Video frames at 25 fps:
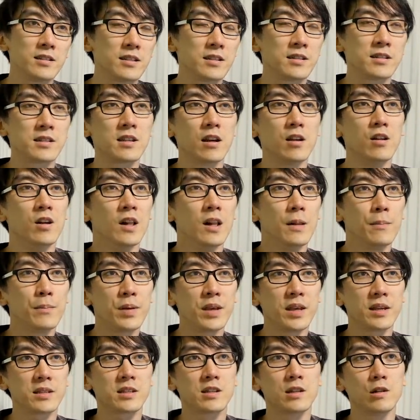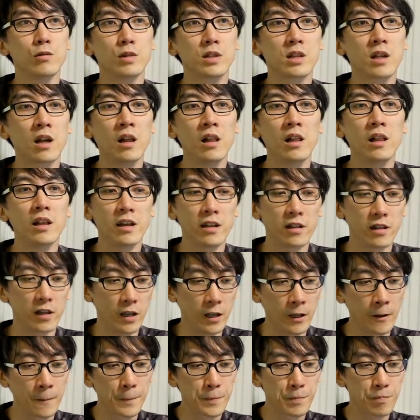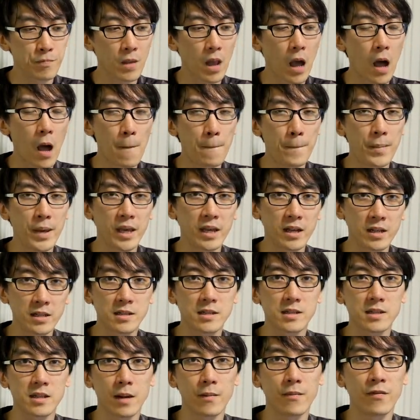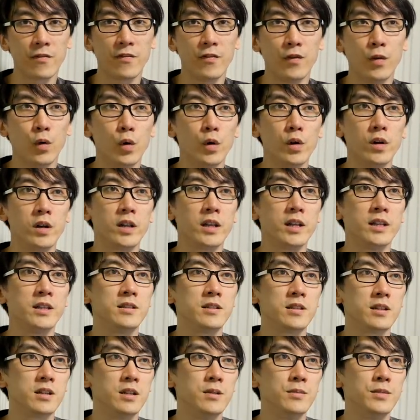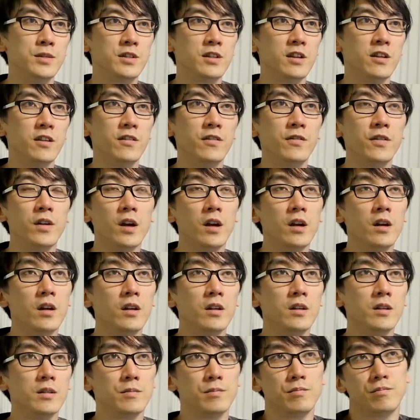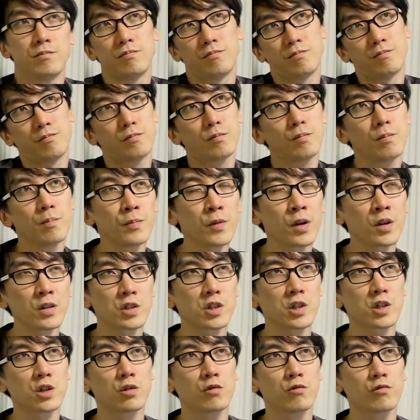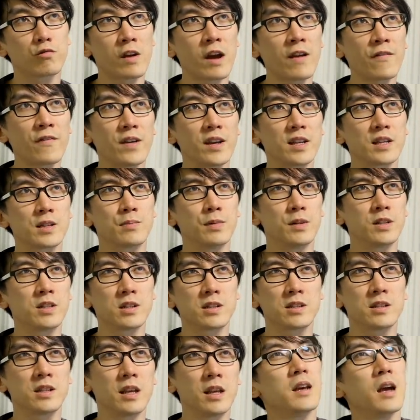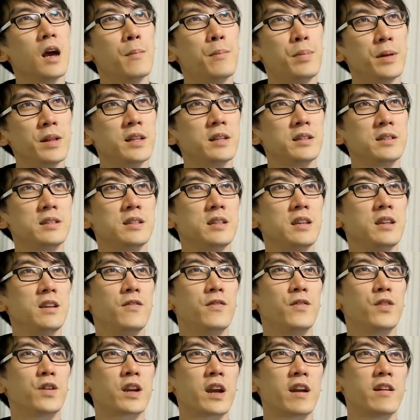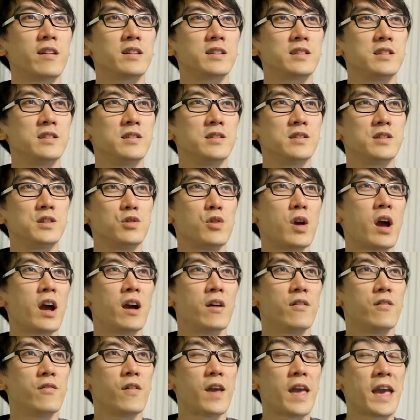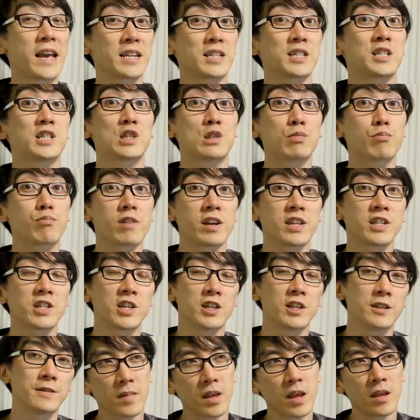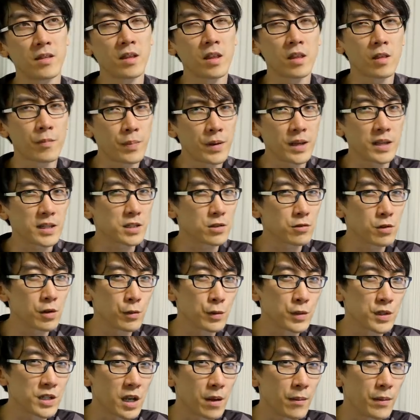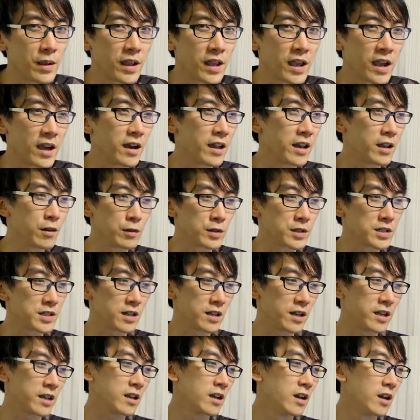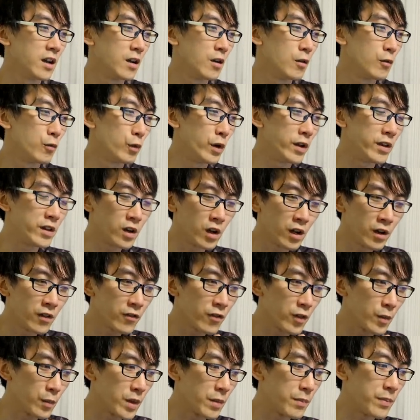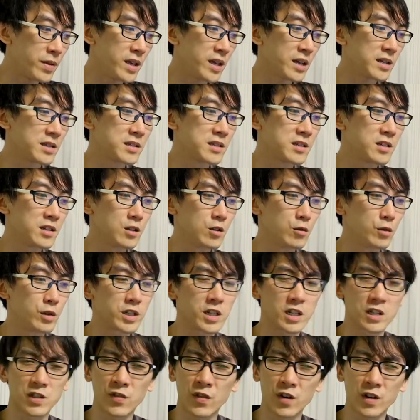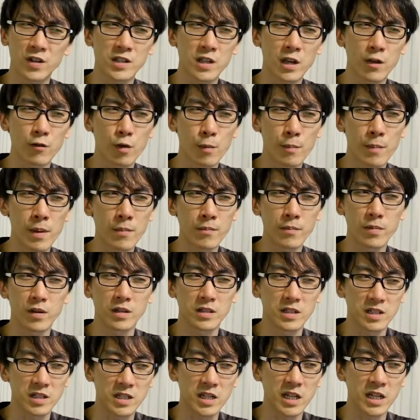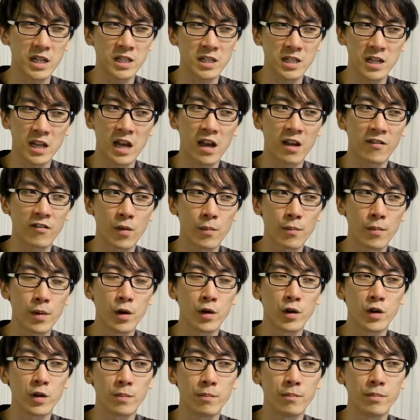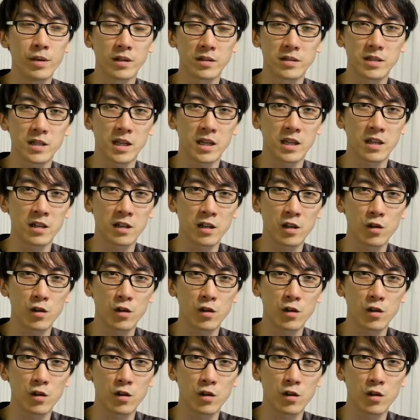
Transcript: And so PS2 was clearly a big step forward in terms of not just graphics, but just ability for characters to have expression. And then the PS3 was coming out and it was like, we'd gone from the PS2, which, as far as I remember, didn't have a modem built in.